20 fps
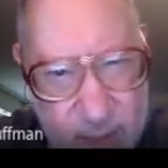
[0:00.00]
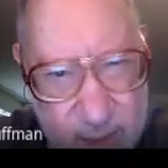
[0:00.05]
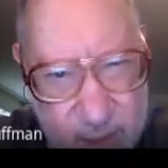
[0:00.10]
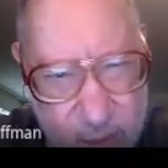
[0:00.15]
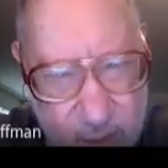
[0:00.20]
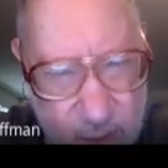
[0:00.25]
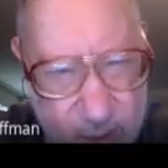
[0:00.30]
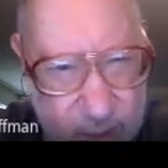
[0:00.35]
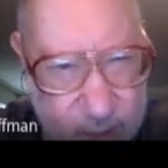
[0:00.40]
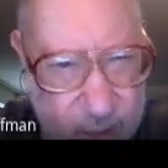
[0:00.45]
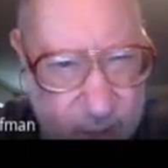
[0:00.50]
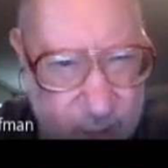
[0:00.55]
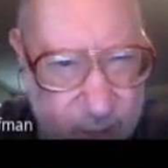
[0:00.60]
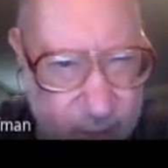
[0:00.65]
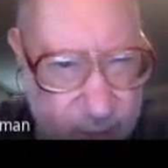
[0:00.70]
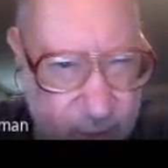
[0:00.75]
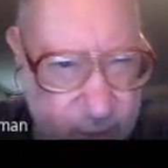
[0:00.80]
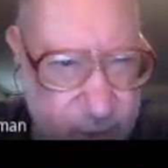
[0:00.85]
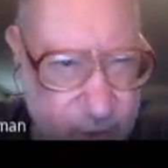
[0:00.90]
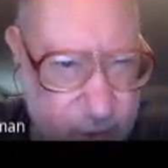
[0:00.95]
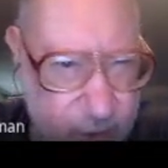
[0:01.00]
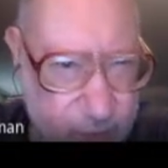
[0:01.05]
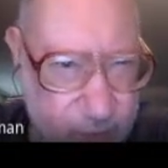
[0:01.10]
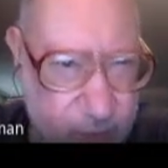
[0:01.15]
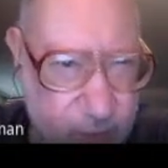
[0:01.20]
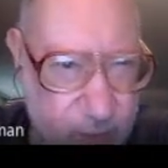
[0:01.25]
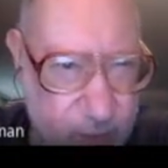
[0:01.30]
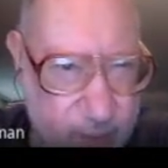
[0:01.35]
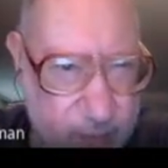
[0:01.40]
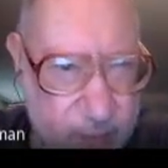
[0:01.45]
a version of
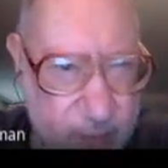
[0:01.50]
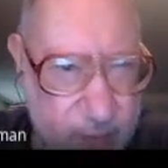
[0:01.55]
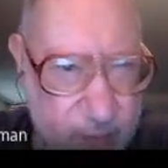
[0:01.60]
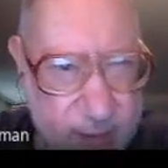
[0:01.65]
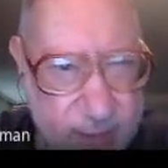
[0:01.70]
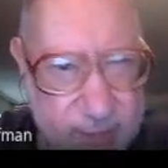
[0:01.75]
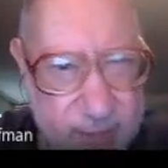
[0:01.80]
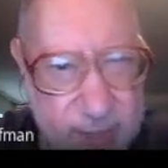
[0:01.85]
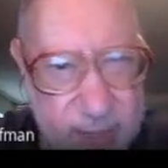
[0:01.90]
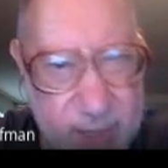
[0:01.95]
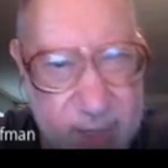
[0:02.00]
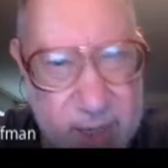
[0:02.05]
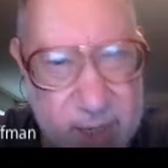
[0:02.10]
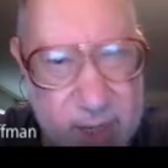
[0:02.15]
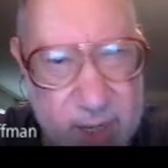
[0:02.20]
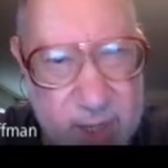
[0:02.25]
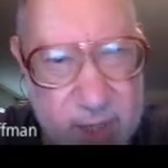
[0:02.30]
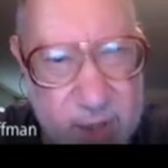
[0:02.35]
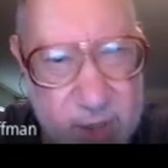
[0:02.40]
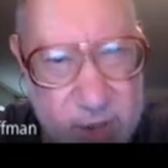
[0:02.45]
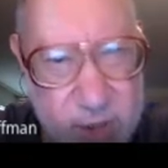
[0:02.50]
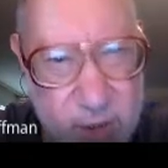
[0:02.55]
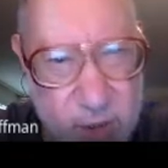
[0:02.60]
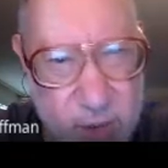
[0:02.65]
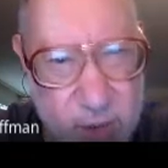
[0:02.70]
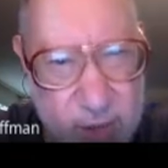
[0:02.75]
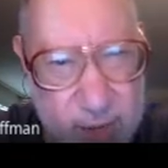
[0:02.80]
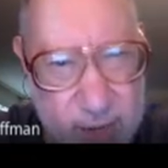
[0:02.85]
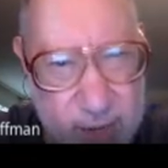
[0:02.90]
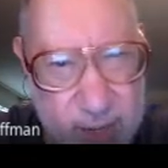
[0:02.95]
quantum gravity,
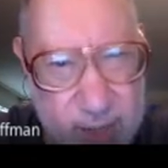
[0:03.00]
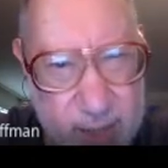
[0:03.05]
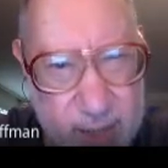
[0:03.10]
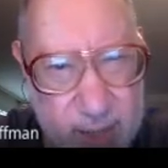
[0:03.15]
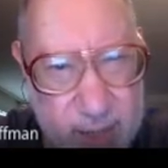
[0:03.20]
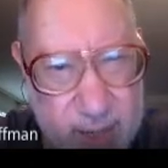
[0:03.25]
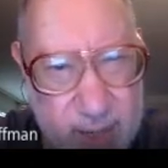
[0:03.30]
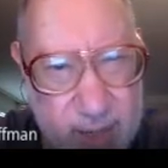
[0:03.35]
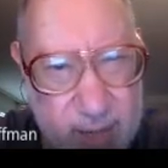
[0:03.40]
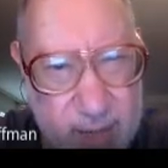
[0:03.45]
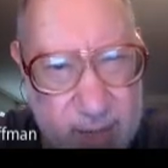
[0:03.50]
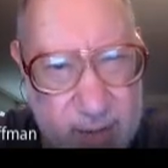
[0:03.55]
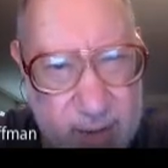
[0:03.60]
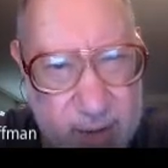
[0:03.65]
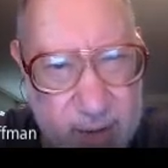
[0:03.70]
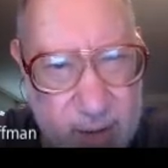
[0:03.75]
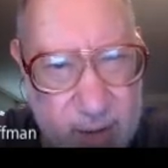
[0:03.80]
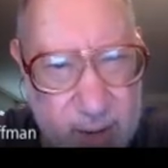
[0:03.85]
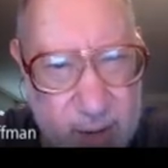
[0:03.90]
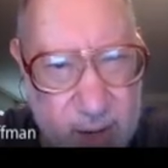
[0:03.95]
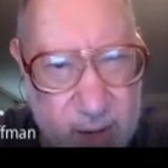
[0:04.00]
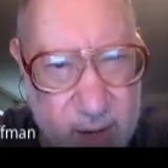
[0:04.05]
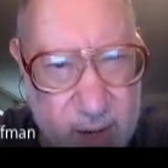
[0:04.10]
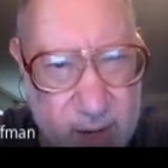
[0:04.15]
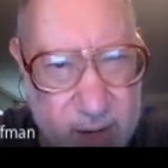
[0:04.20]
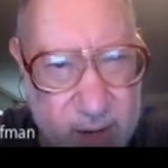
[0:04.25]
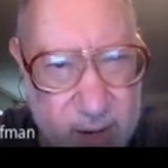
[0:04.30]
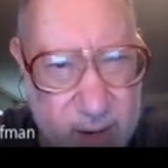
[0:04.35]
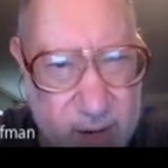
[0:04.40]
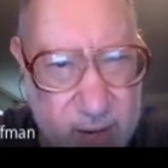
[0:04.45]
so that there
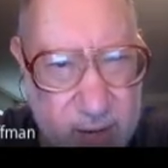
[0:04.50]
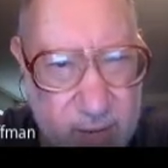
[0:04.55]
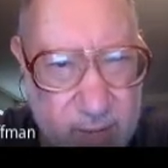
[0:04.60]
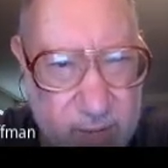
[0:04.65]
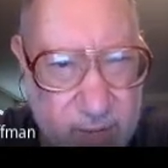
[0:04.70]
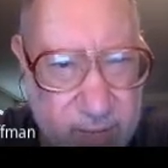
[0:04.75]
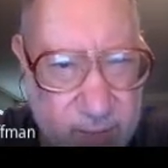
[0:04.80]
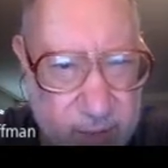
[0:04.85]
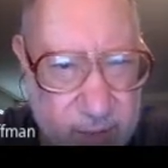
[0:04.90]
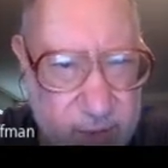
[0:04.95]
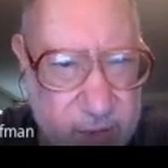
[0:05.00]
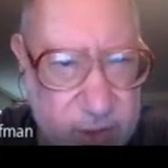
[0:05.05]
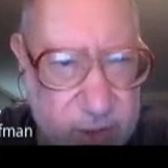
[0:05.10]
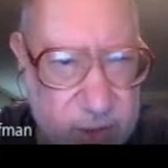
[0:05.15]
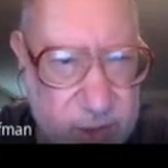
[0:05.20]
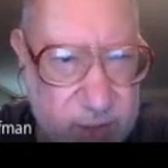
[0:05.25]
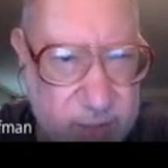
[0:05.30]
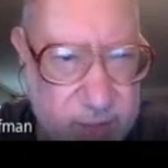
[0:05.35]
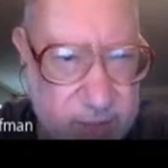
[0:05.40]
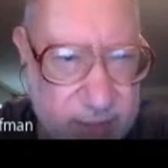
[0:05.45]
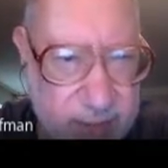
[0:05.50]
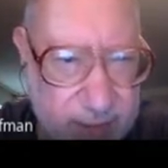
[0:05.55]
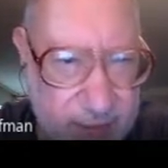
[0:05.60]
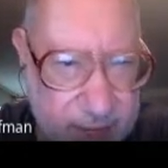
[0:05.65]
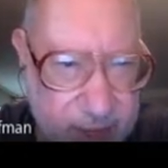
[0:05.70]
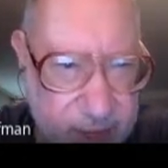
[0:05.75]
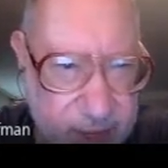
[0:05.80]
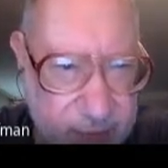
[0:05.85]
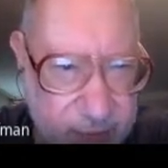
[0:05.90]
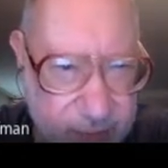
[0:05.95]
are functions of a
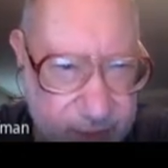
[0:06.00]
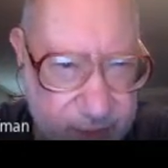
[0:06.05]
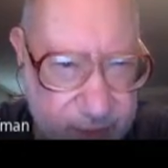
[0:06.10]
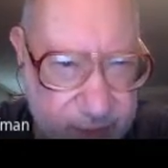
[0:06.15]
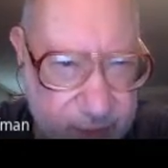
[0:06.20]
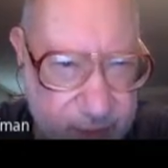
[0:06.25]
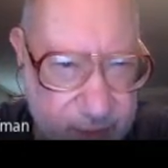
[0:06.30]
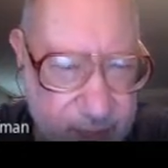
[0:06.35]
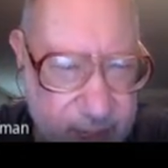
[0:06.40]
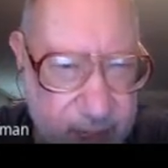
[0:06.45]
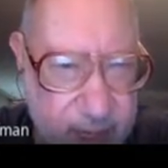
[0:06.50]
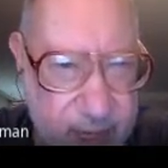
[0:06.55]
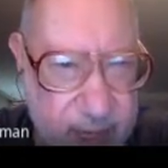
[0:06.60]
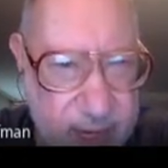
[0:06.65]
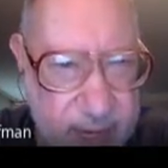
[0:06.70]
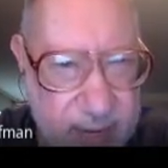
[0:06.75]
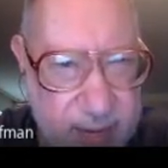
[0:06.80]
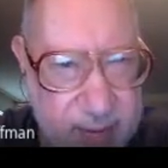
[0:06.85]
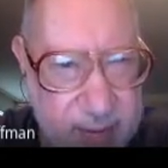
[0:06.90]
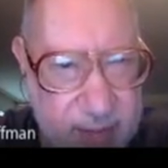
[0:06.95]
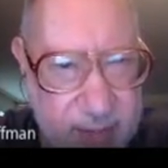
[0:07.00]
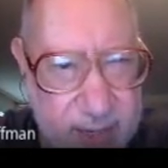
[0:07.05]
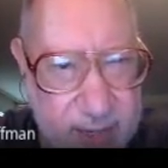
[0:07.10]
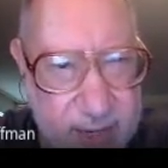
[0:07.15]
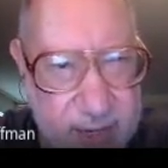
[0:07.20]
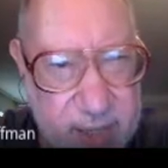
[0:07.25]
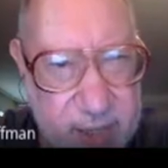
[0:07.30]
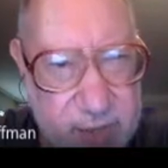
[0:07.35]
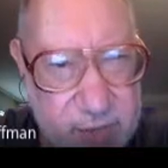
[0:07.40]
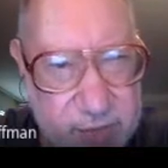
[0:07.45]
gauge field. And the
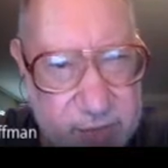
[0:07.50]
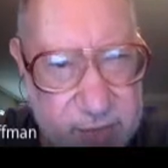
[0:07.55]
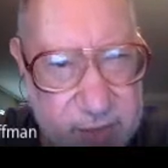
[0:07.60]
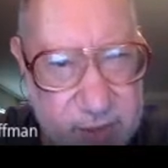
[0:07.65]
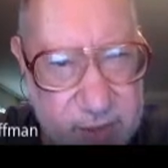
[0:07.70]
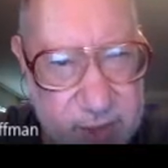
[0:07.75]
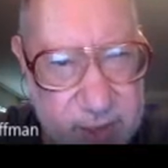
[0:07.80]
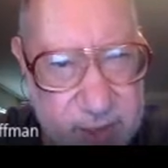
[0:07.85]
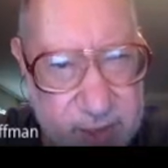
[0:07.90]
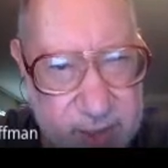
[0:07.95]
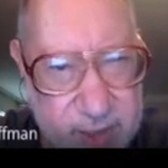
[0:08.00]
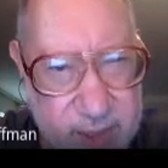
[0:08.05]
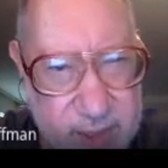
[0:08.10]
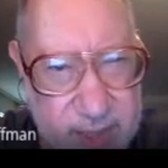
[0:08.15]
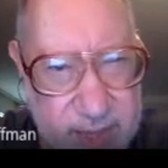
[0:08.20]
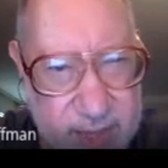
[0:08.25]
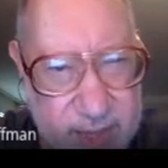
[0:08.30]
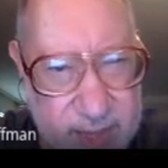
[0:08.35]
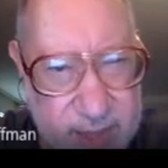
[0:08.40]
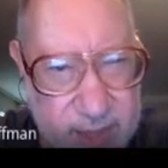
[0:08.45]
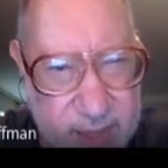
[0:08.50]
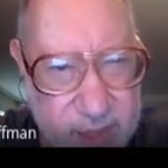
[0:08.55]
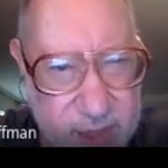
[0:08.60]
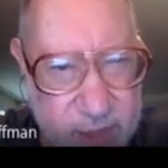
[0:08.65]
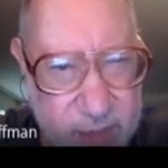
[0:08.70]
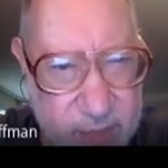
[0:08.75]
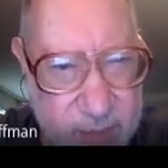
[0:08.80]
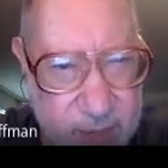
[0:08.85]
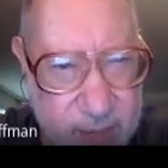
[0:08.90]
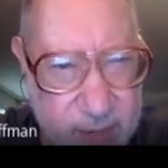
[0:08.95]
gauge field in this case
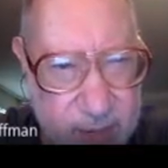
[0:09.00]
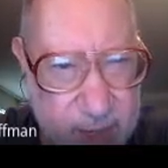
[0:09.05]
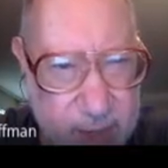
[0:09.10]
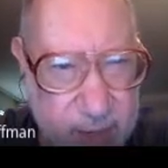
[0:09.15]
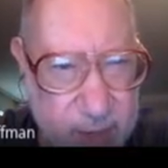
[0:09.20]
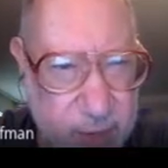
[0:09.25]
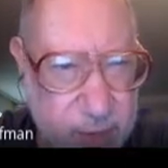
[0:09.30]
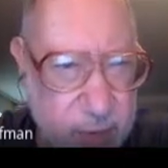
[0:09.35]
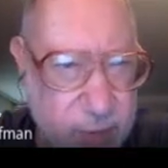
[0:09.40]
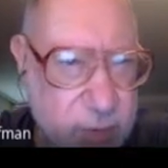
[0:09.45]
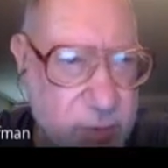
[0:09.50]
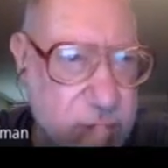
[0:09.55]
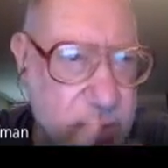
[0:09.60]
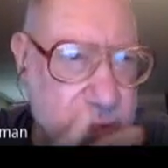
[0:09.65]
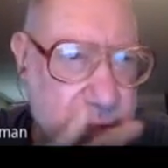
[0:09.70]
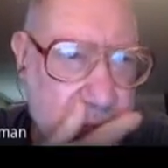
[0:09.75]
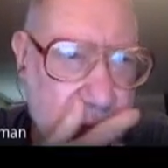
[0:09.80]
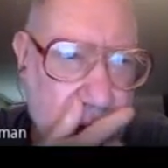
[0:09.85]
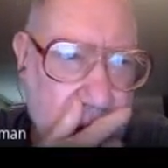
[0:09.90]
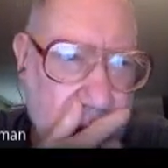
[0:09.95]
is being used